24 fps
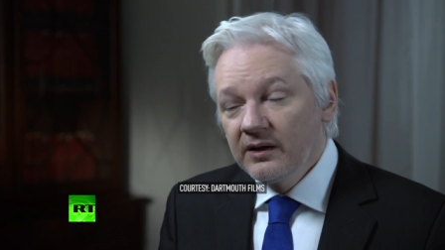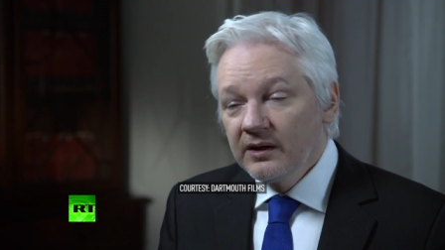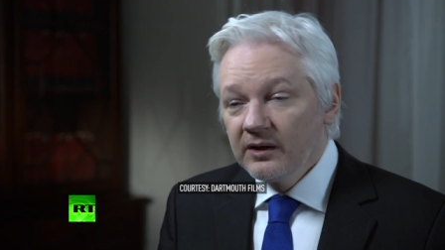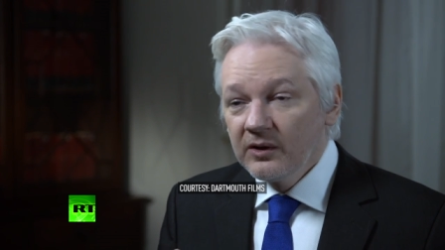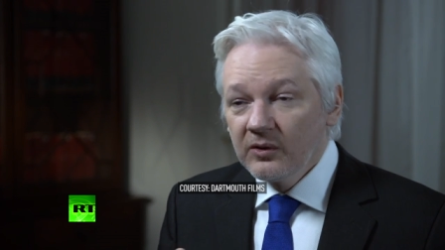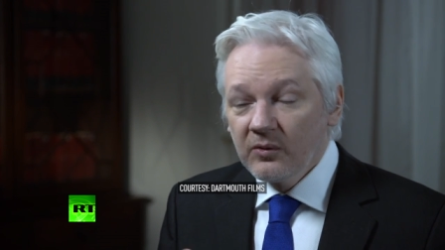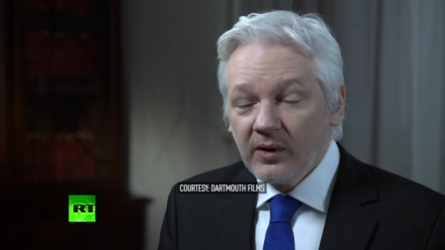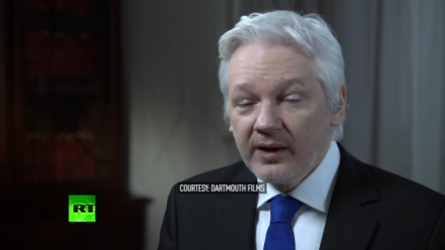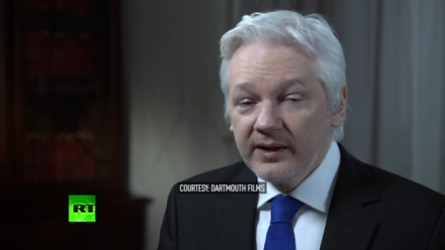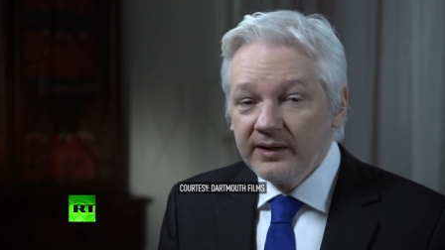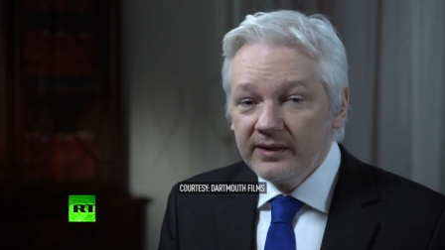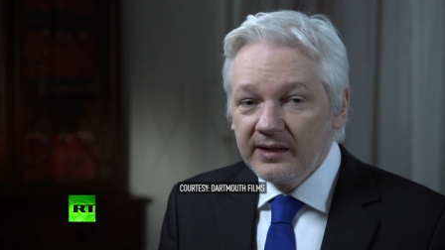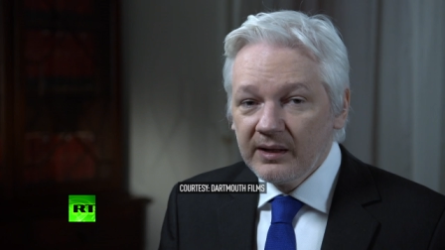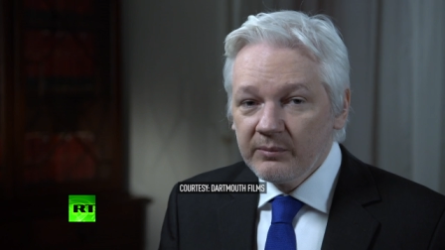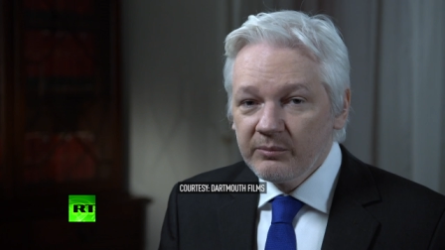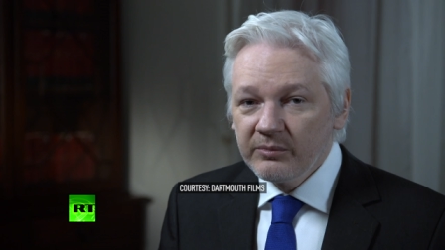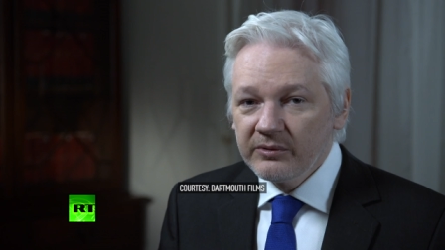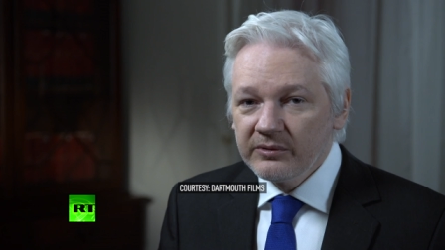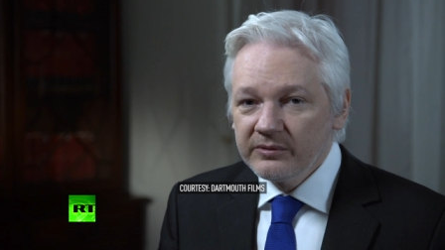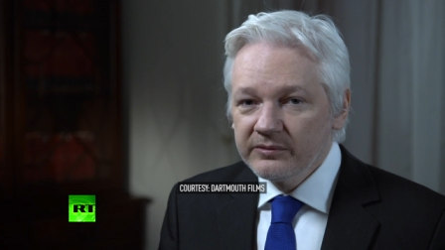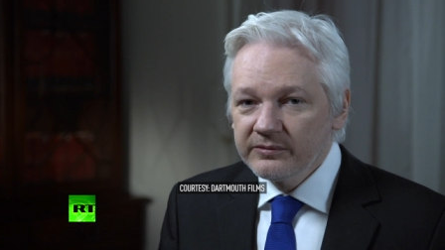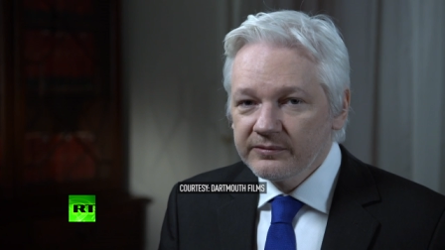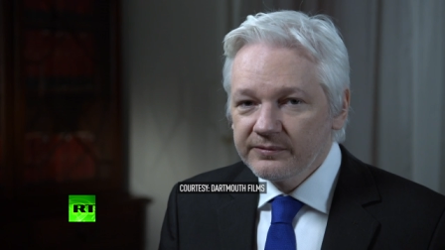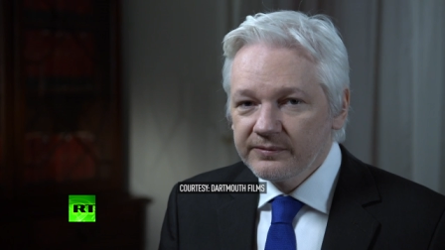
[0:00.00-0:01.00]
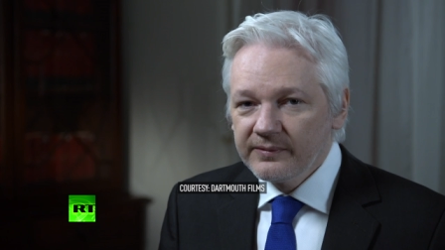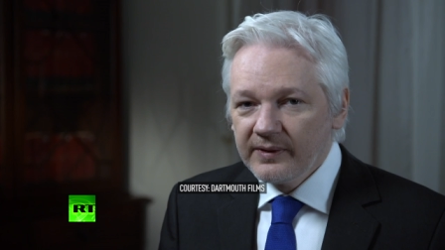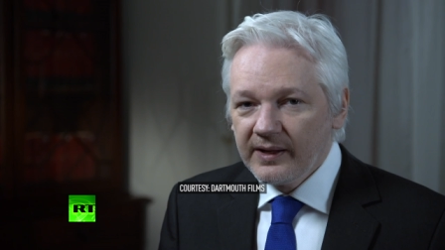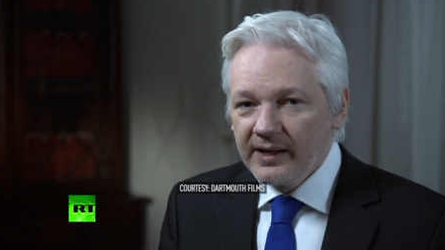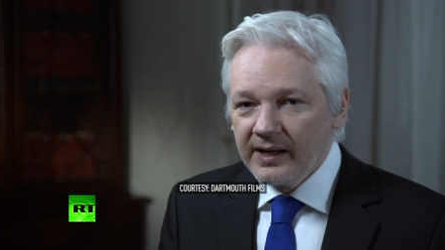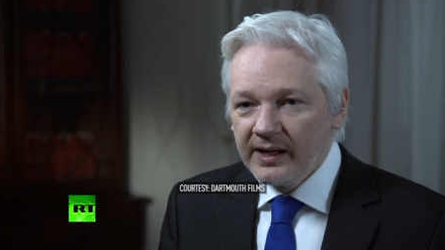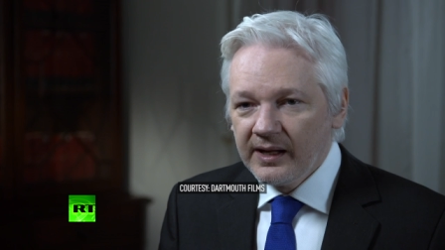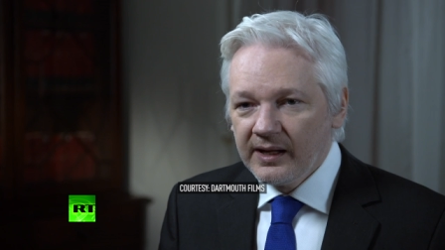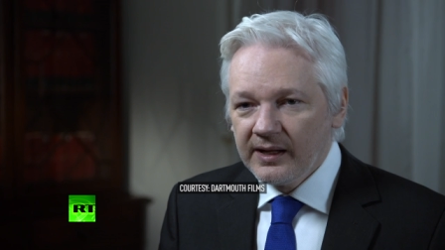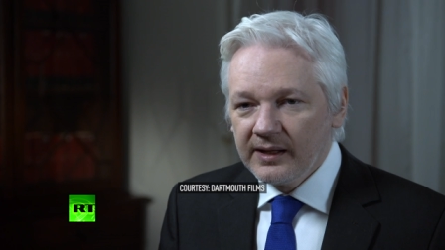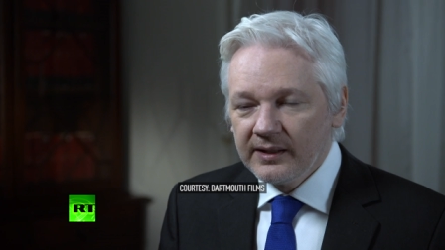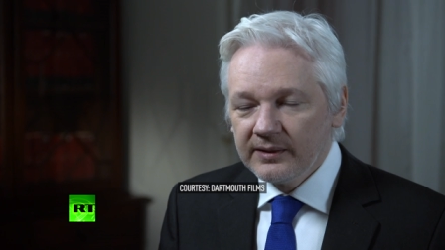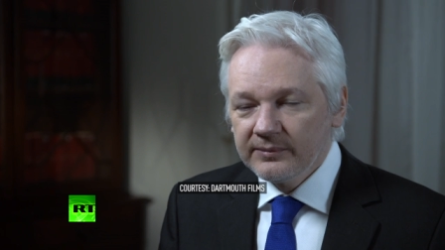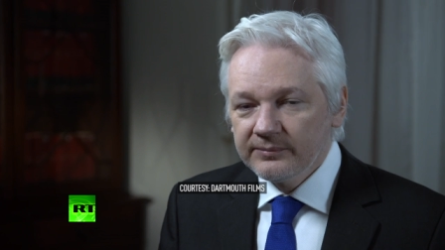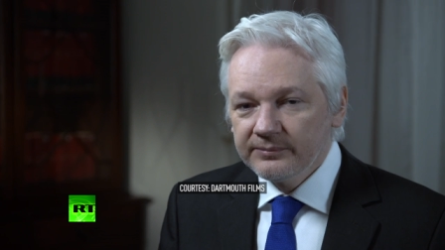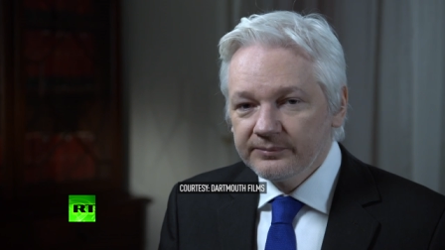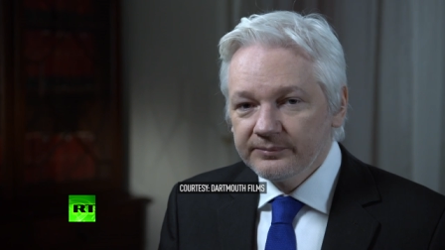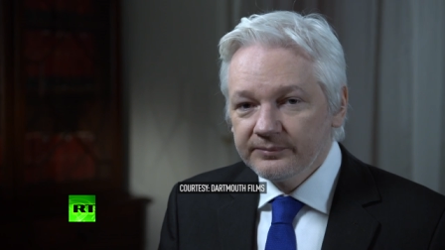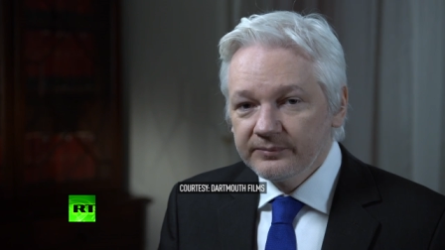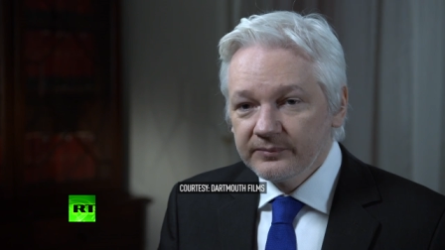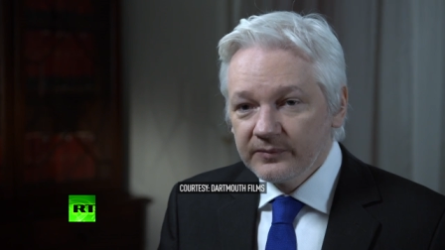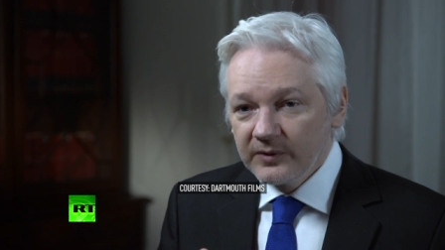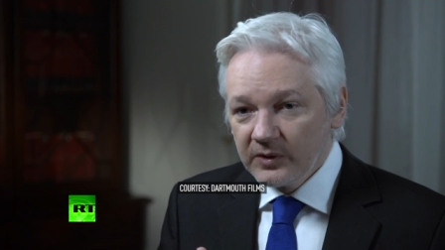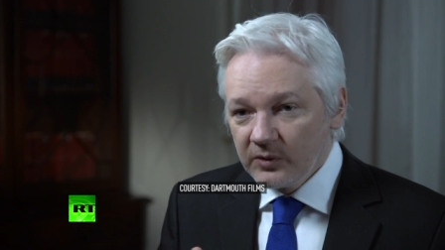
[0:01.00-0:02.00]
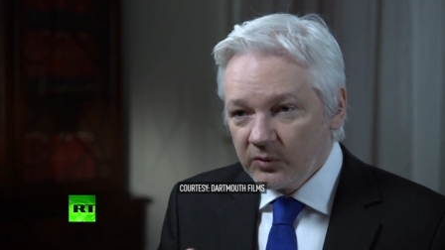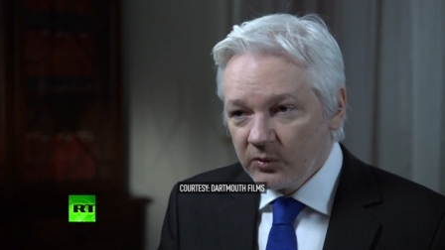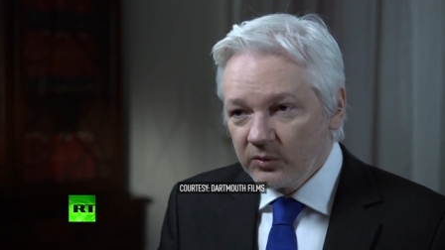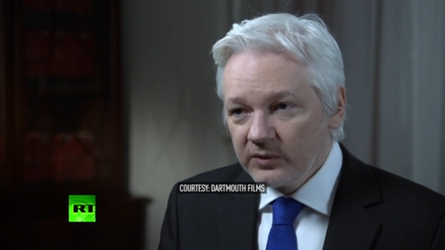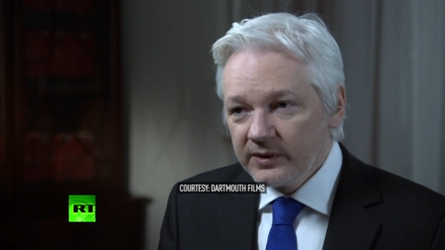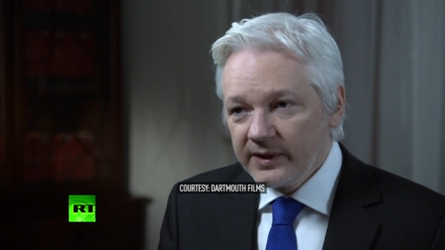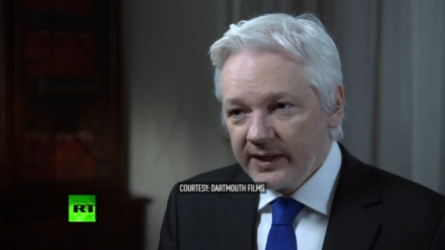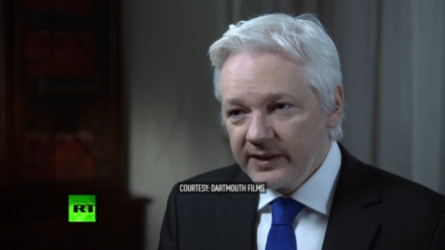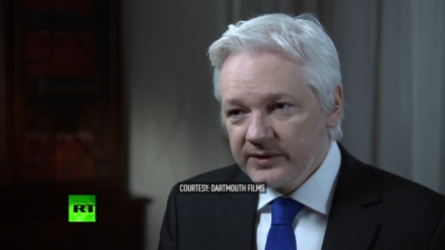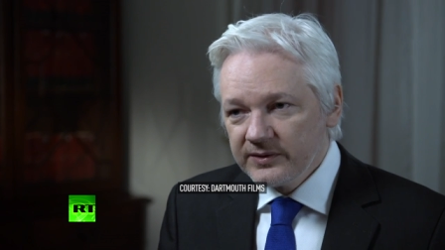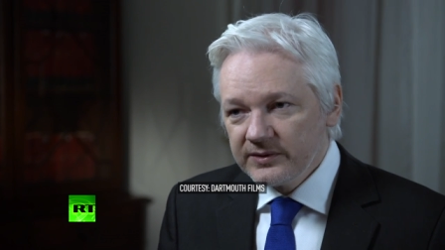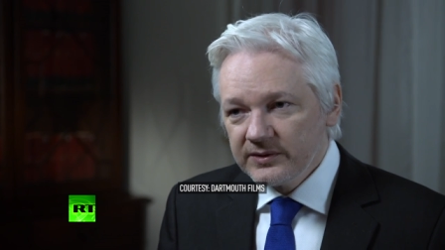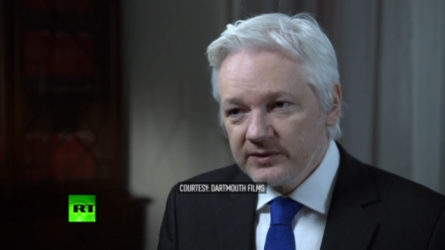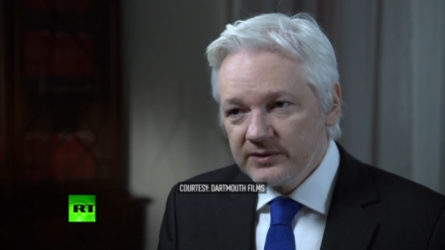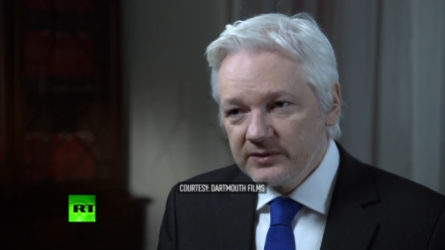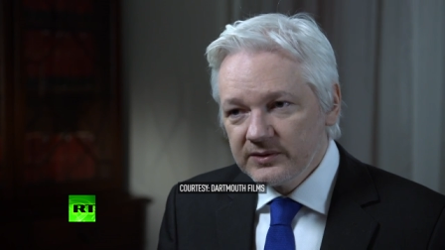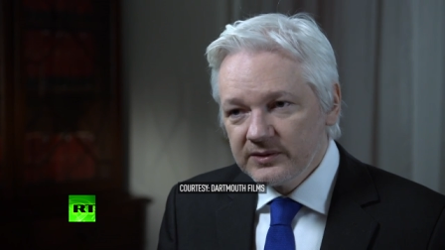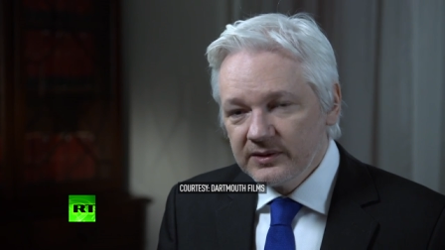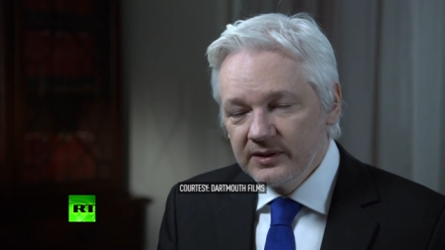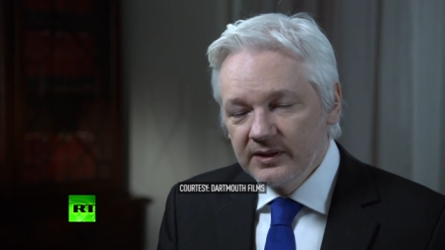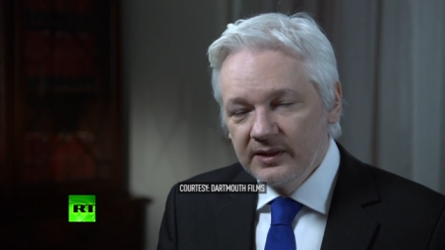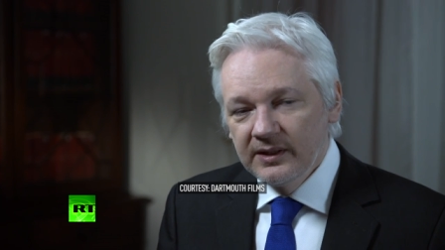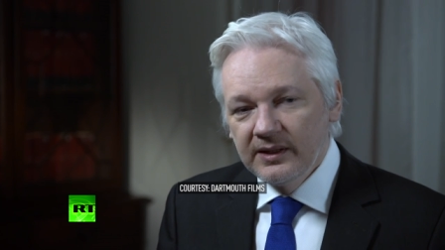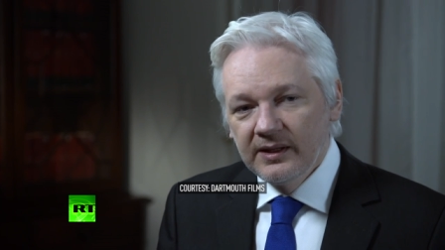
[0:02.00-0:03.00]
quite a number of court cases,